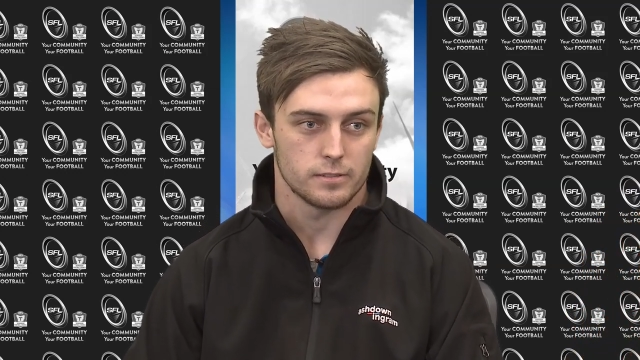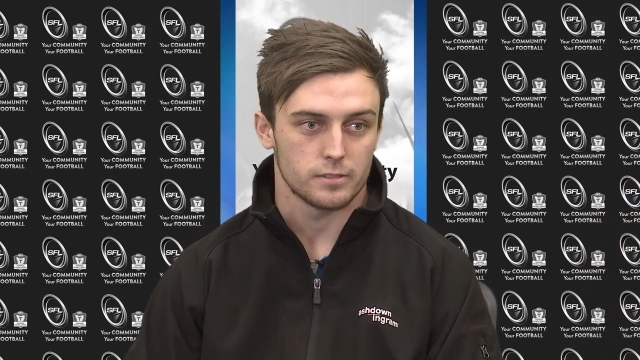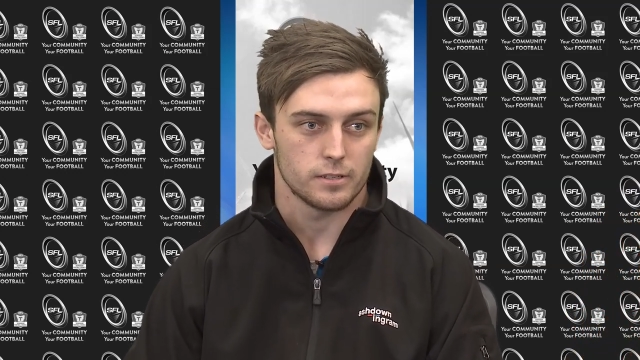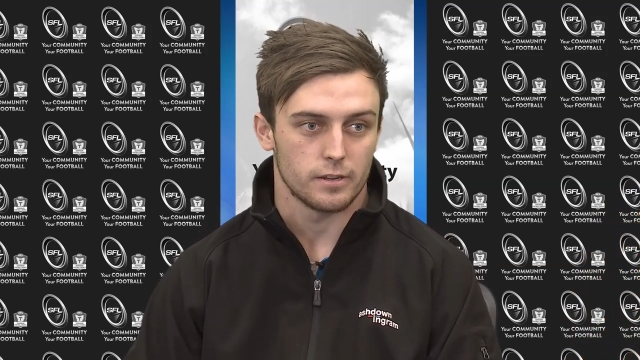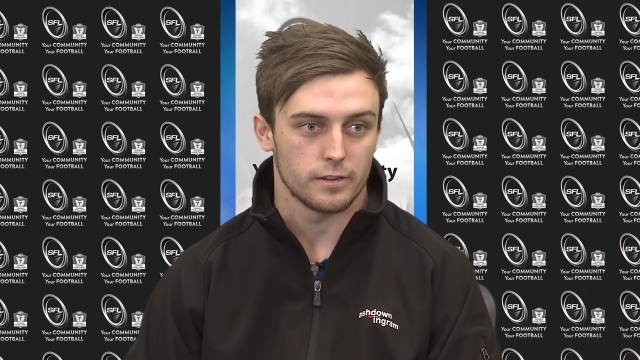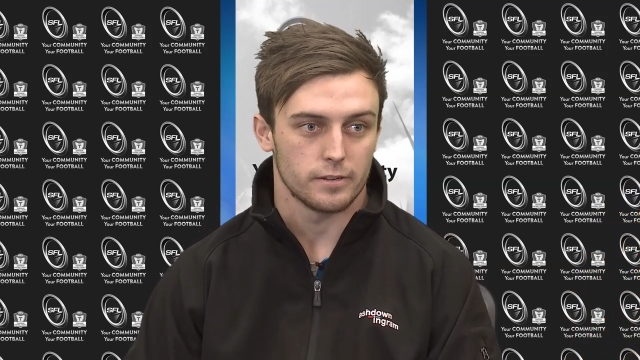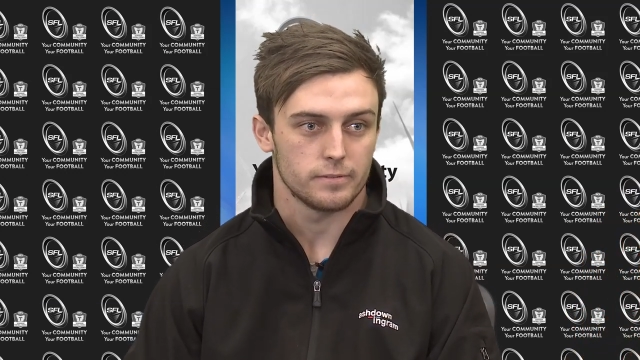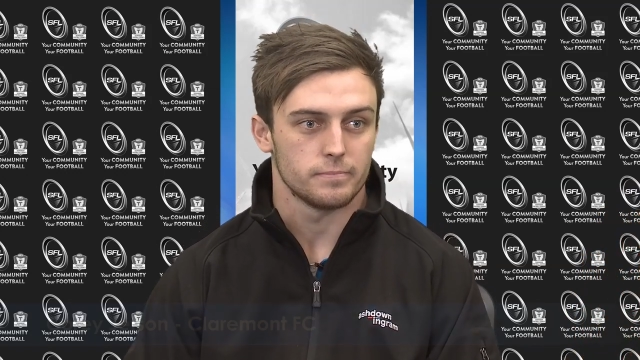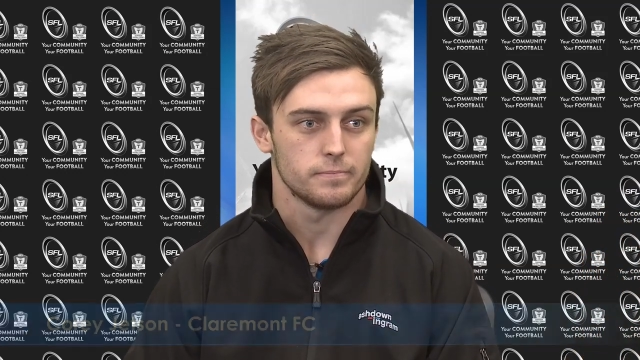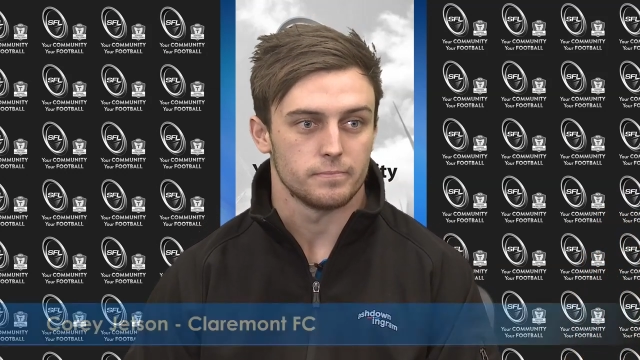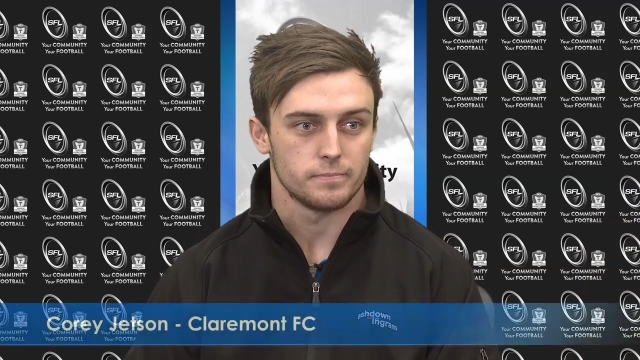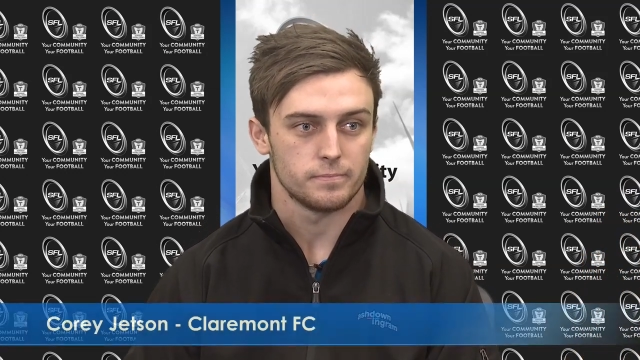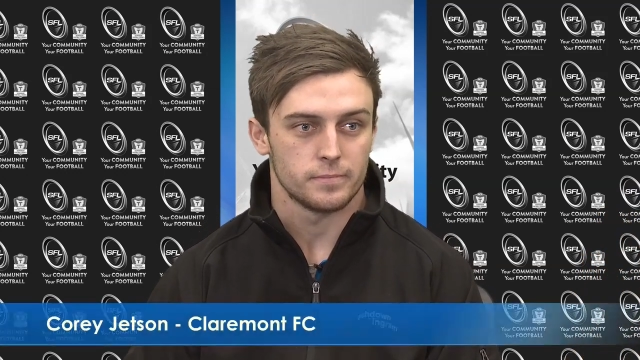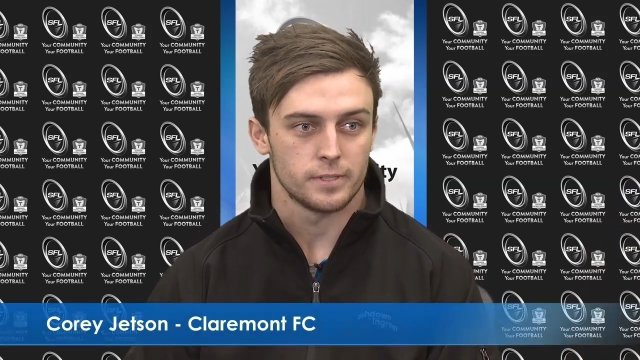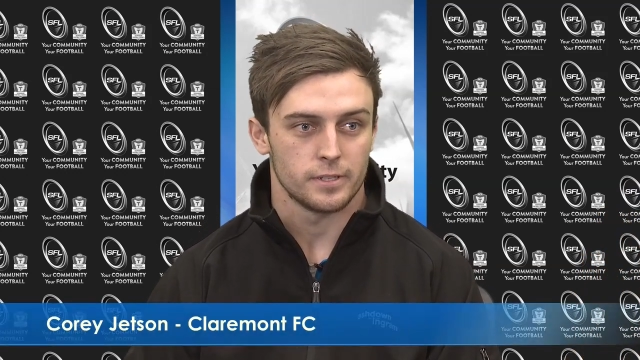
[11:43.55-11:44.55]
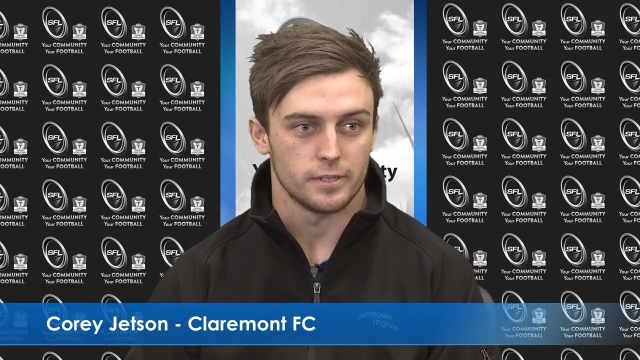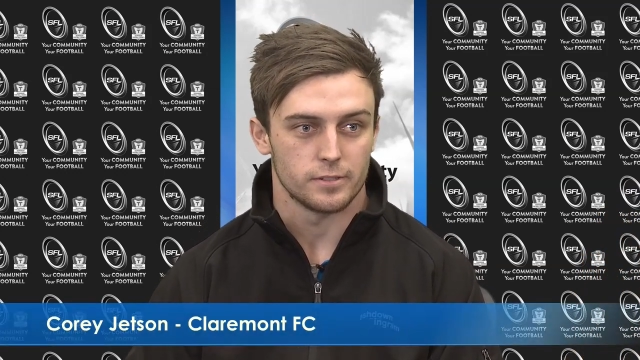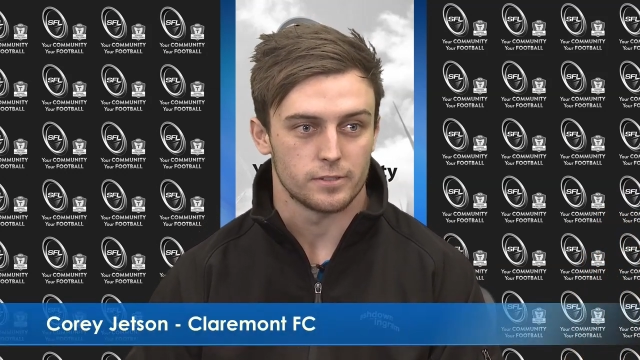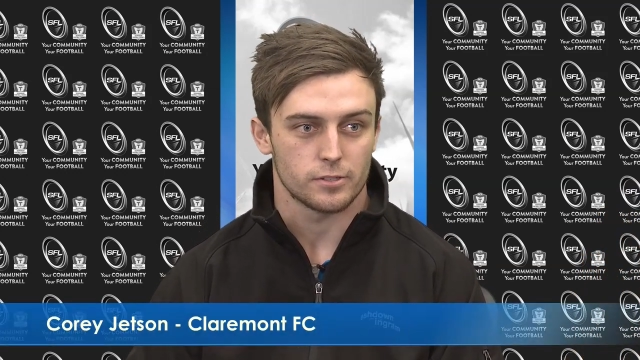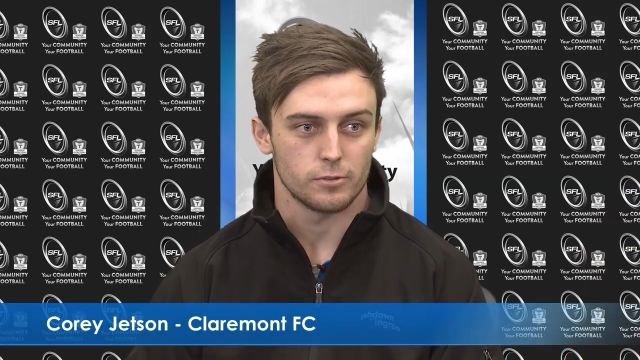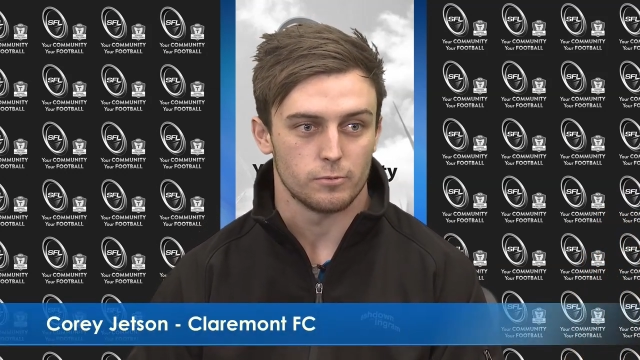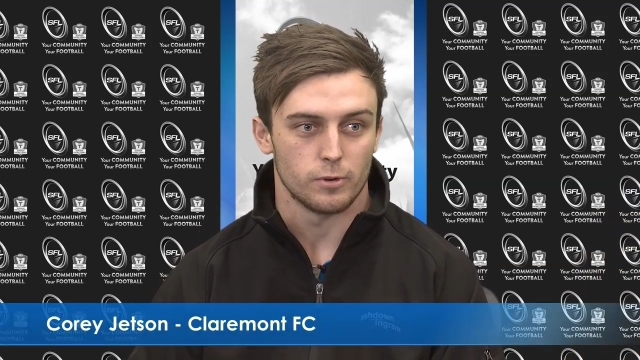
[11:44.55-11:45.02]
So
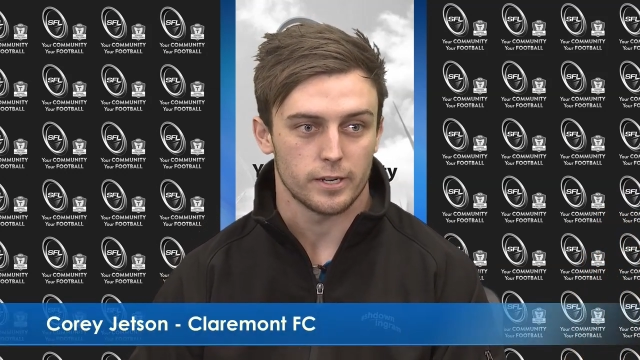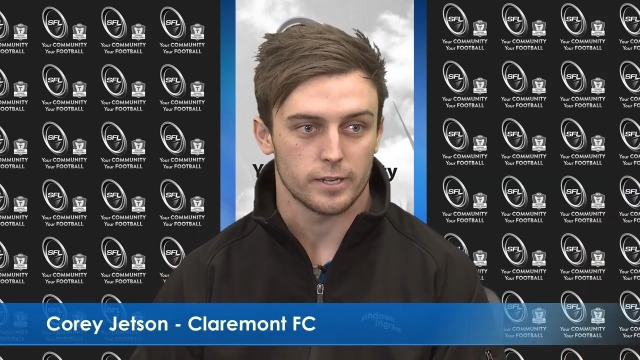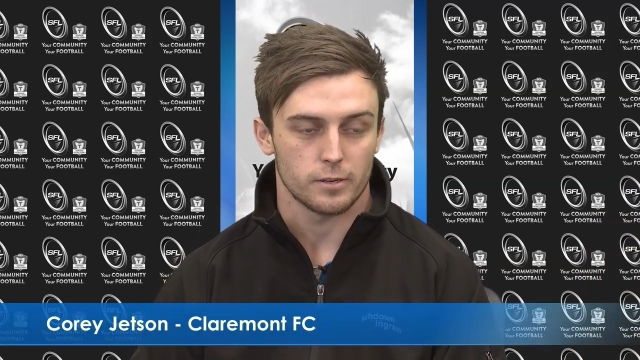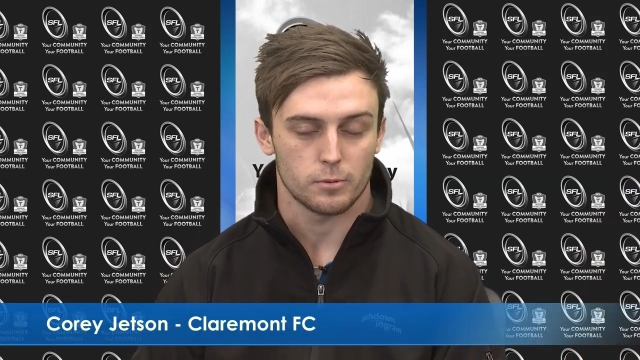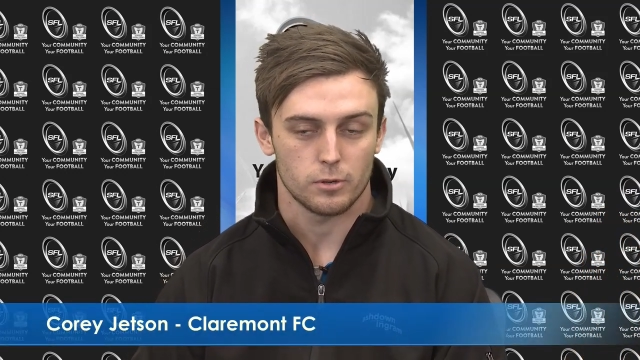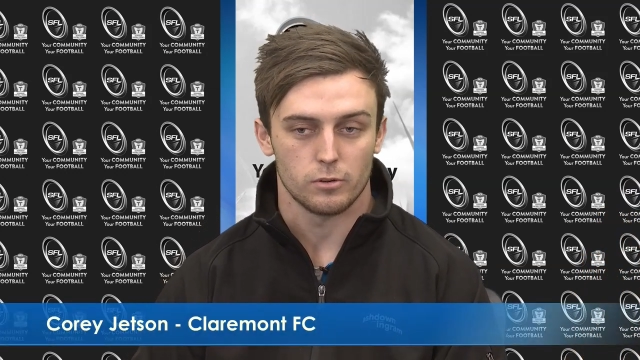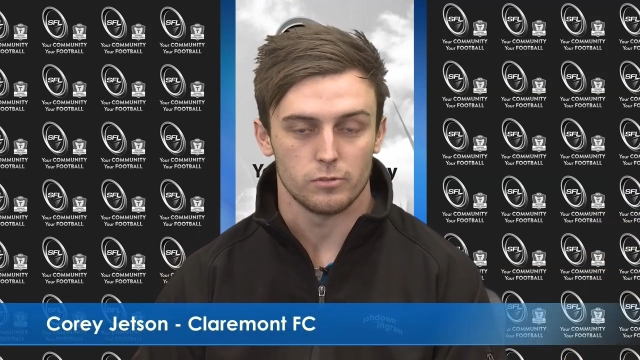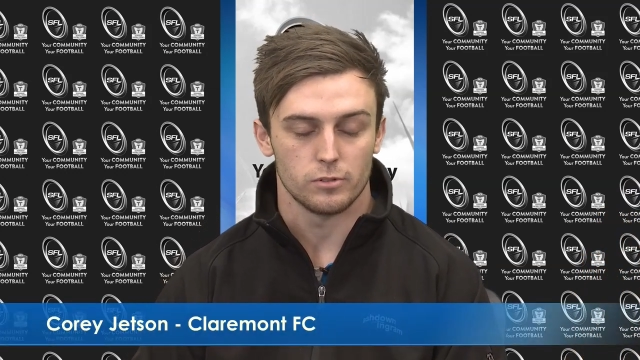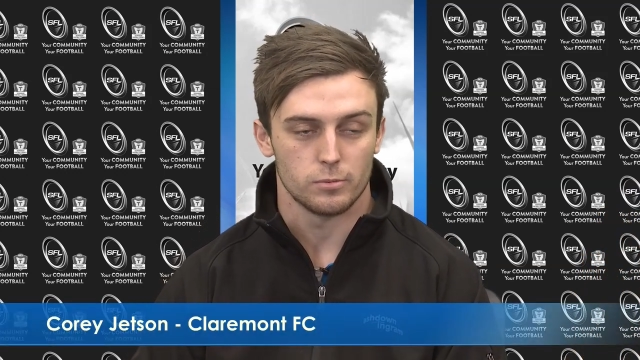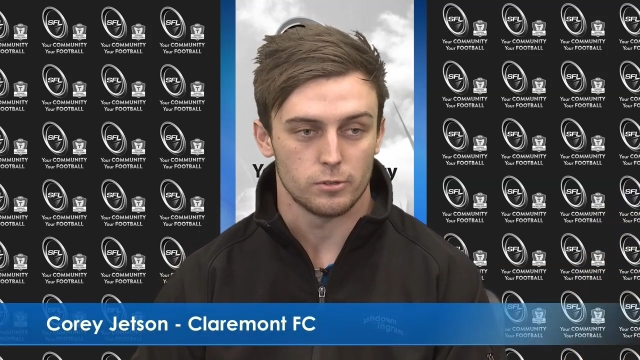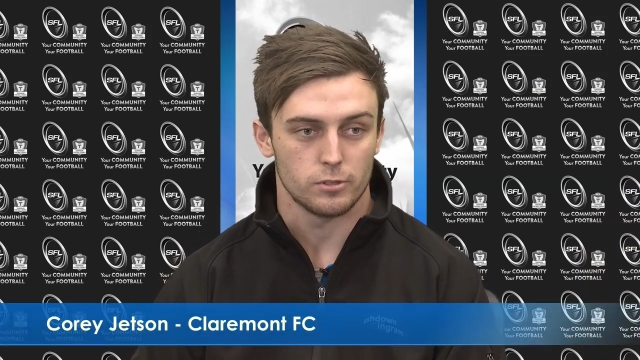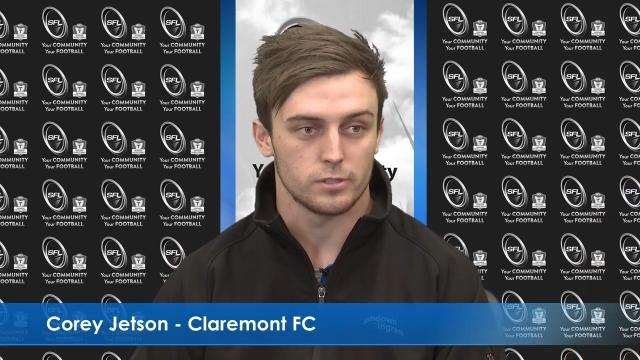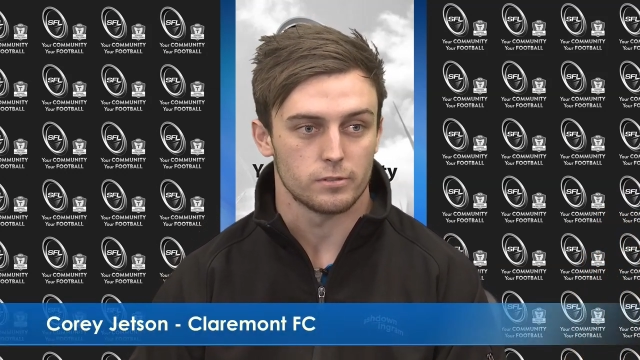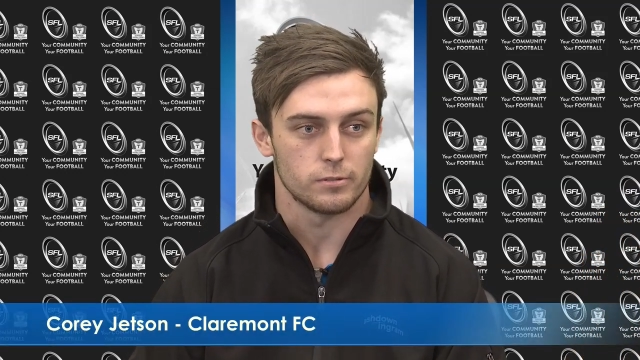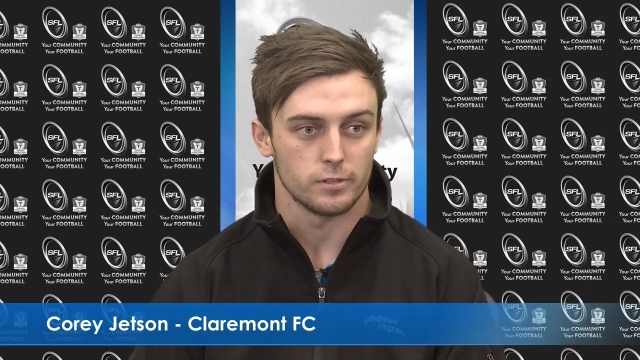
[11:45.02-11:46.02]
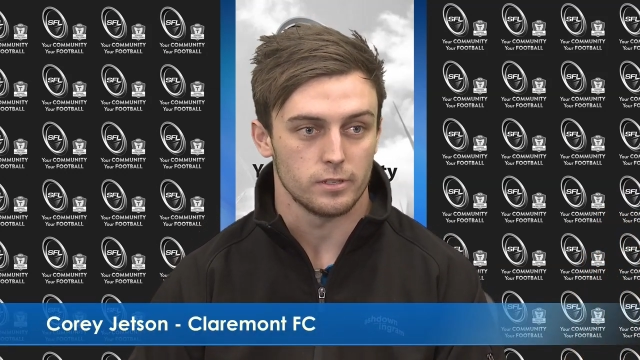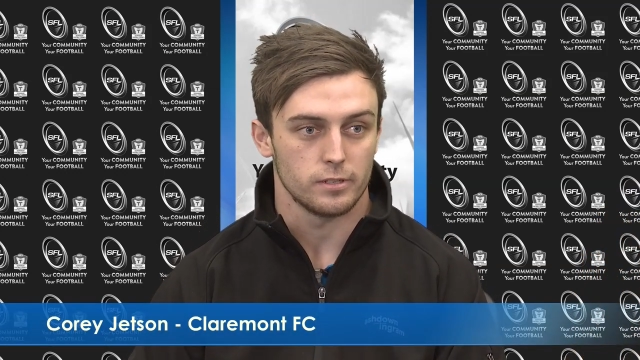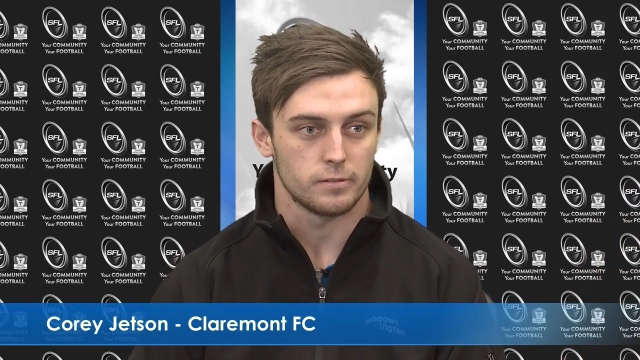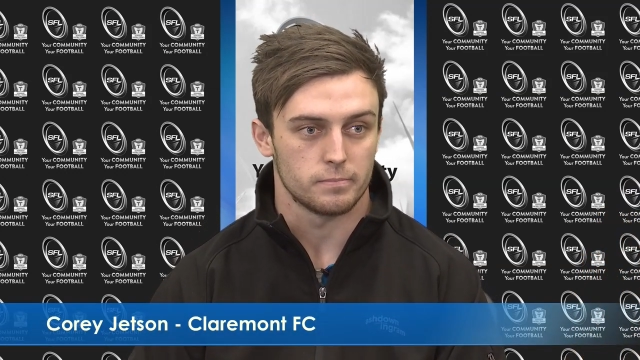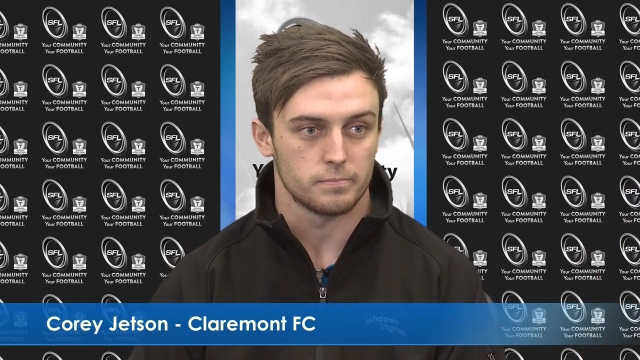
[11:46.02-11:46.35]
it's a good wake-up call for the boys, really.